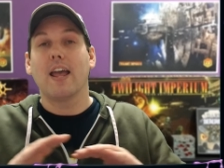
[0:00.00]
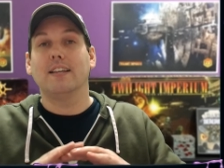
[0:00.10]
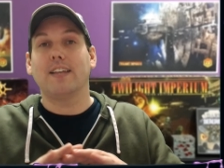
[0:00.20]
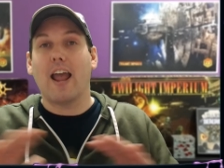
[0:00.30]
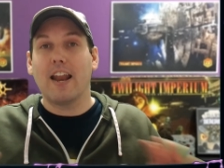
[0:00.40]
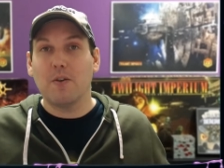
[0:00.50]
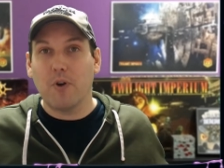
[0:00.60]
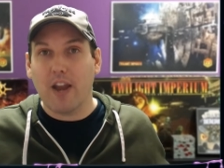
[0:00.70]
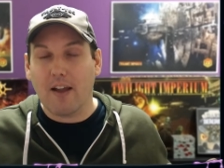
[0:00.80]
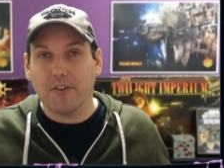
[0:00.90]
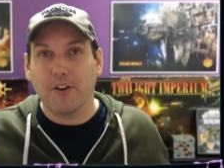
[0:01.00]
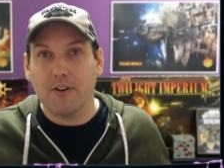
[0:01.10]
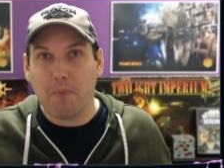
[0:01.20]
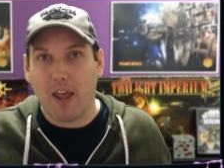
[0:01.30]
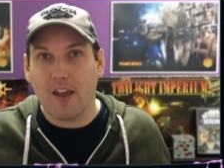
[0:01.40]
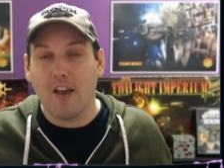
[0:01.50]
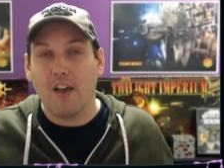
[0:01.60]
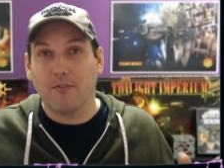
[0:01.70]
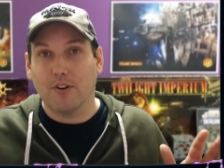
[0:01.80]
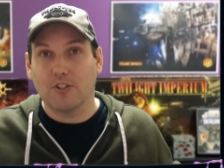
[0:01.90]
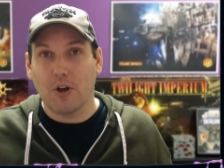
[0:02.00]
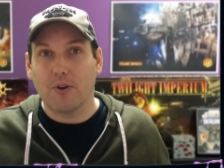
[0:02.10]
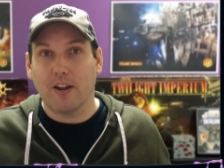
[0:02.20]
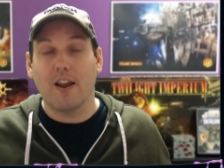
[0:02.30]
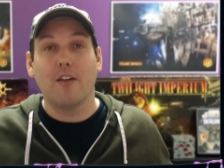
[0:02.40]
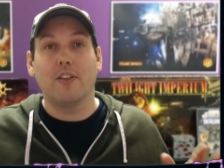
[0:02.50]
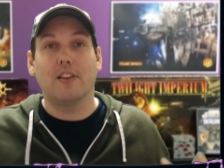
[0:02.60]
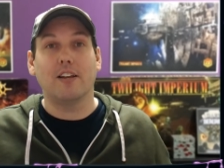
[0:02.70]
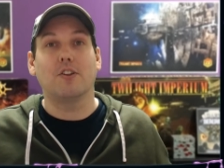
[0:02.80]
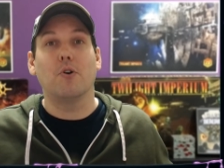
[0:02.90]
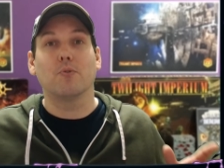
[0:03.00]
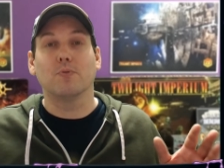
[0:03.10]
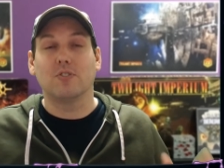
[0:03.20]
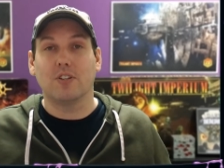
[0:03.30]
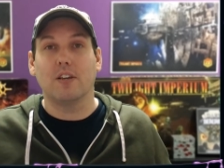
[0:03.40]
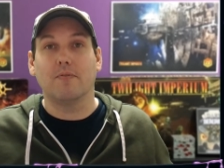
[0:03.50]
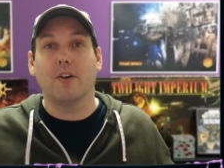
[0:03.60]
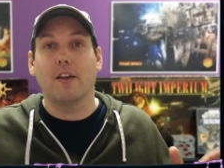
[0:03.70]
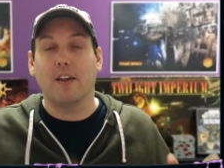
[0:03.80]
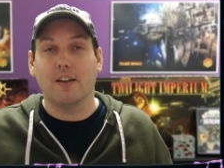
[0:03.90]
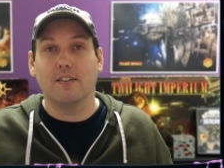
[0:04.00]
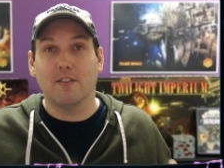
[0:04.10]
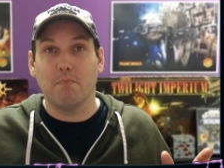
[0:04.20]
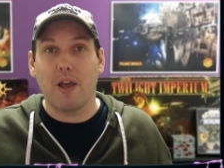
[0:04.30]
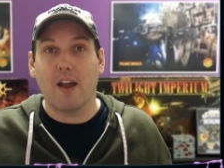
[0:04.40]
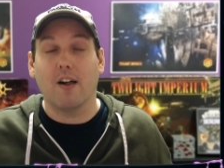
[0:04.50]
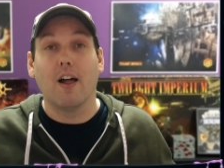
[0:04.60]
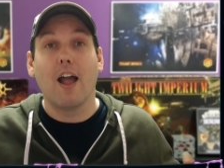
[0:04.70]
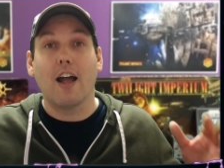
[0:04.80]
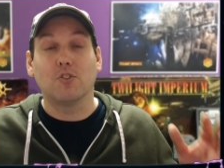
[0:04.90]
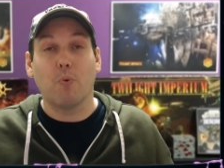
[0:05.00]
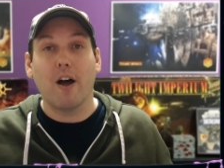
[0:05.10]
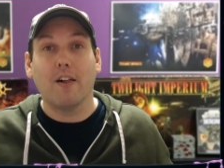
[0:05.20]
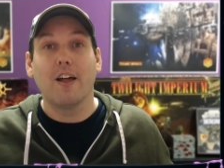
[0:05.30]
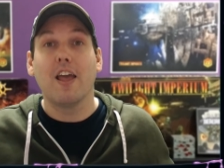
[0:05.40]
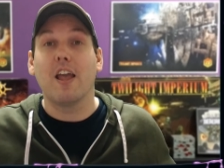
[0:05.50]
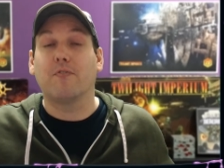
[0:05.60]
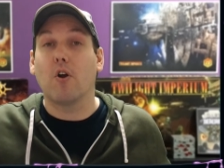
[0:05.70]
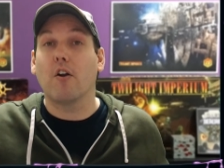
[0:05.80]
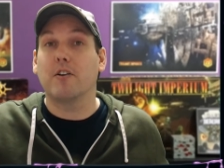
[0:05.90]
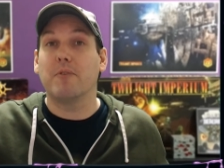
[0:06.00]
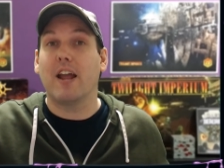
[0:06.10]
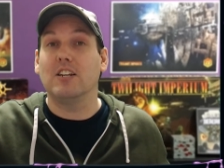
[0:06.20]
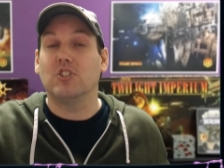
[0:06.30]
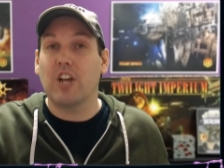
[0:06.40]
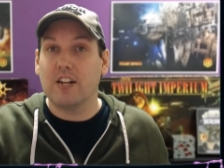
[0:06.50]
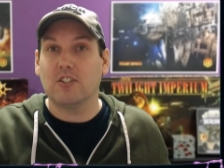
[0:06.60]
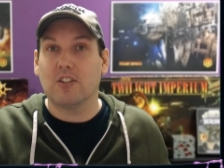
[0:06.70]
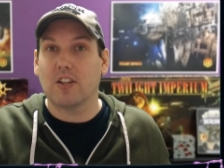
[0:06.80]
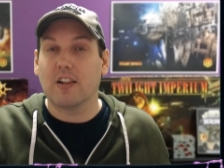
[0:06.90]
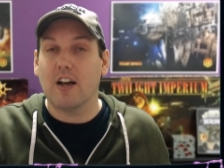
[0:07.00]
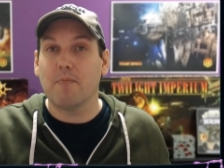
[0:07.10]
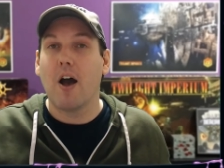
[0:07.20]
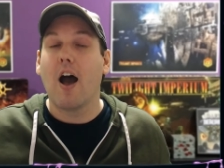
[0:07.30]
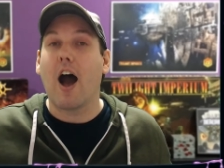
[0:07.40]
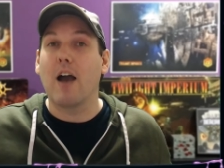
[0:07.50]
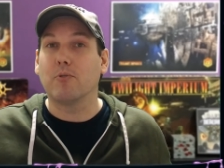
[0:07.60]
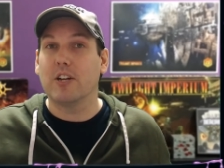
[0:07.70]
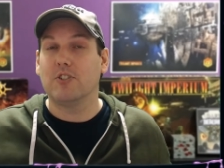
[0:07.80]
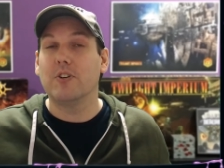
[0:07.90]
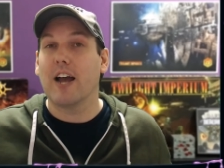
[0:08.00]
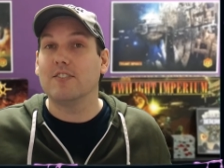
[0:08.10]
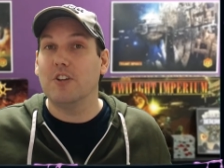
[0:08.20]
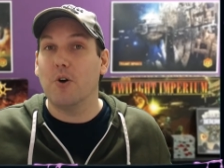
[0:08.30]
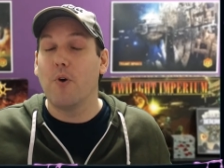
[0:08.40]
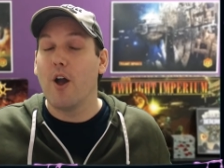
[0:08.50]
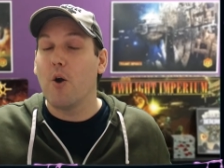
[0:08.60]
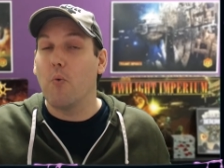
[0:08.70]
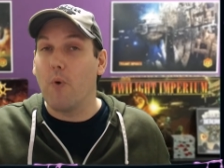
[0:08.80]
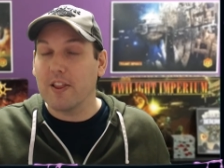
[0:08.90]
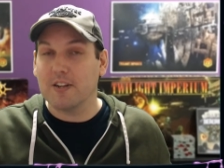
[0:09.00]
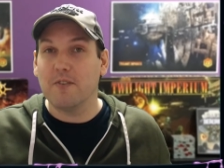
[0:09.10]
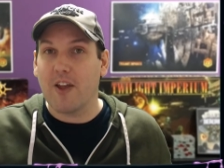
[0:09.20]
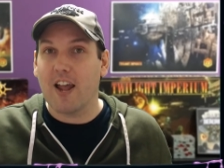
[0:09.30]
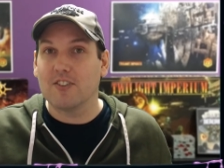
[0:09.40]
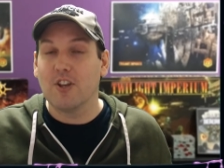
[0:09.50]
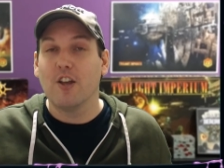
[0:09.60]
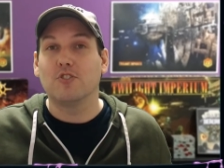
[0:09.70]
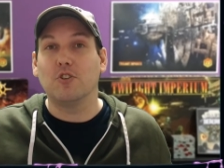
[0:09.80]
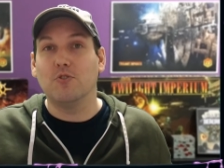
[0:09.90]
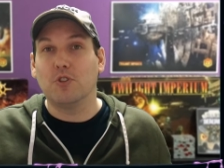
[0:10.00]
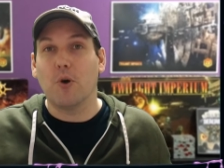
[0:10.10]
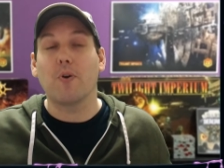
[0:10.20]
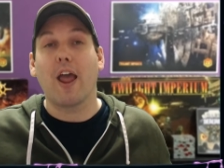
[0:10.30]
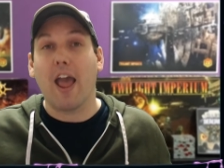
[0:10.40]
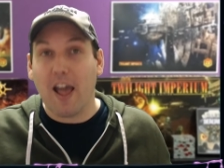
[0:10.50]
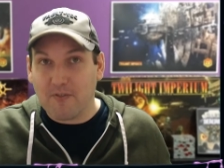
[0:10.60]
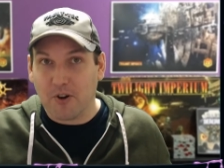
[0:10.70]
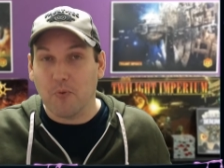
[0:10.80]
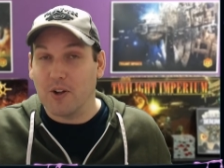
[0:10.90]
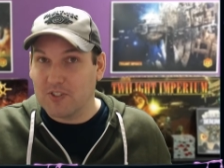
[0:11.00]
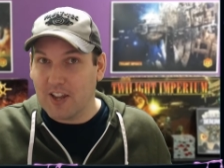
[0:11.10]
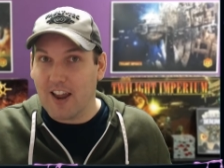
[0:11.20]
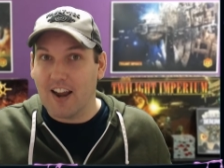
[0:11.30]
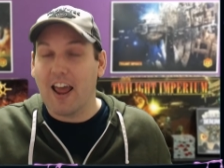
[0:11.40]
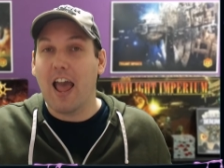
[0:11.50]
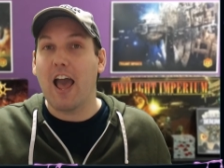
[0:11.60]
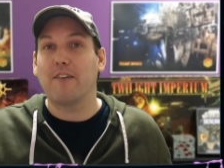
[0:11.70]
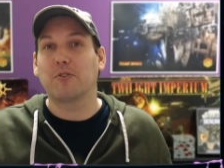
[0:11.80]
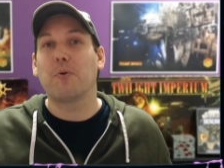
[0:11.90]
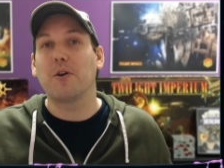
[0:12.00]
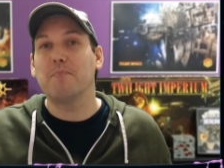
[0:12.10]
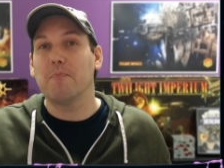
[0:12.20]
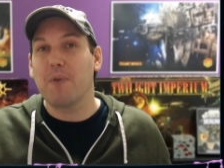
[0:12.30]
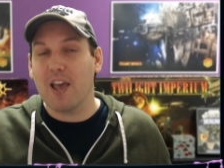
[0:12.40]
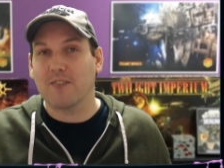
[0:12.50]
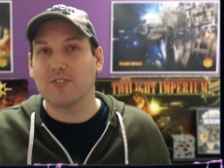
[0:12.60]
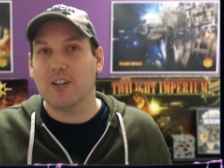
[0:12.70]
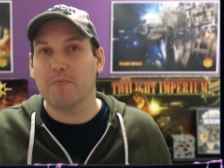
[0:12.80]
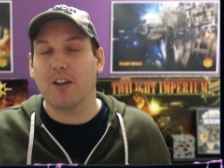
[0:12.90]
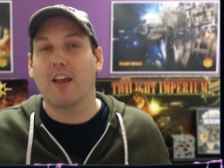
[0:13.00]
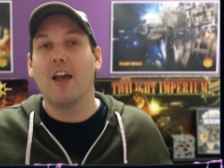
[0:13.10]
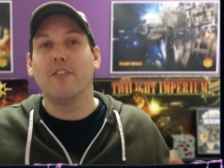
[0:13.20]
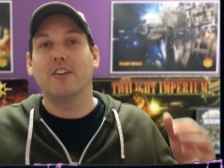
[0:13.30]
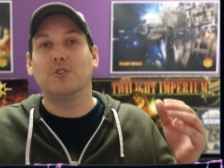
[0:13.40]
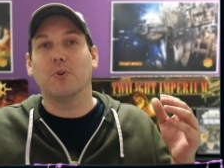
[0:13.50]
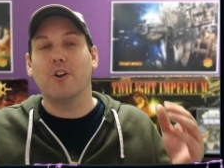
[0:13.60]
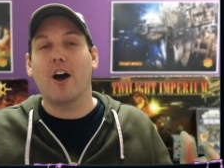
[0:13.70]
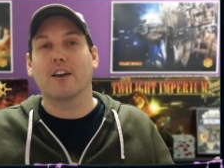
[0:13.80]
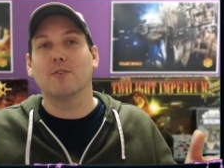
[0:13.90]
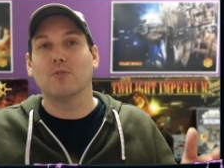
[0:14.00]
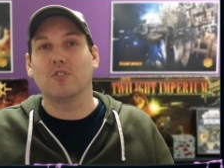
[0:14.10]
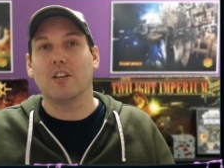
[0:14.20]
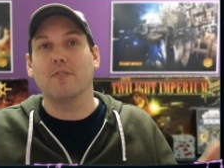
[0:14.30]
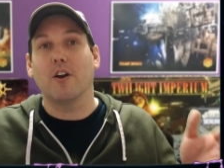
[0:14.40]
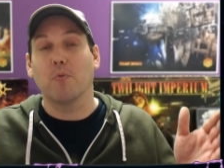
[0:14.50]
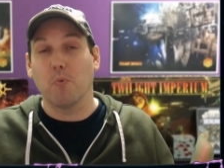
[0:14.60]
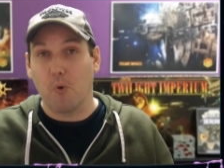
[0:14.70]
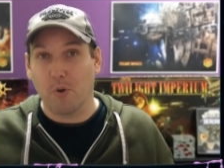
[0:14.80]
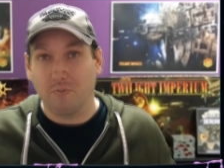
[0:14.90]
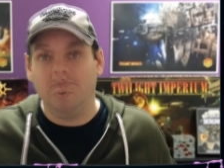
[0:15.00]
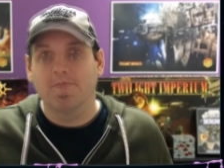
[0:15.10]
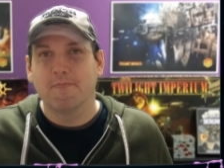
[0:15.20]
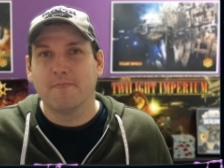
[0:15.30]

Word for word: Is anyone ever going to pay for a token that they don't receive in the mail? As well, if there are going to be any changes to the club, I will let you guys know well in advance, so you don't ever, once again, have to worry about paying for something that you are not going to receive a reward for.